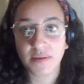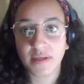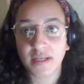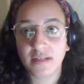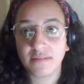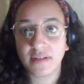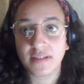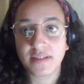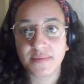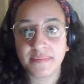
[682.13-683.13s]
I kind of like
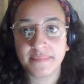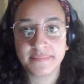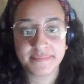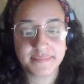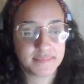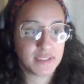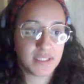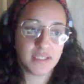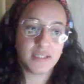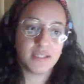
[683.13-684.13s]
this one.
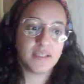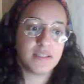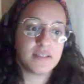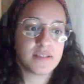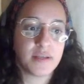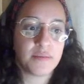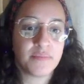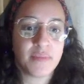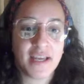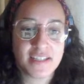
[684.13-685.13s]
So I'm
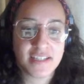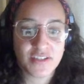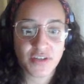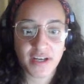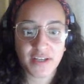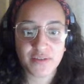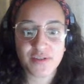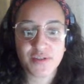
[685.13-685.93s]
actually trying not to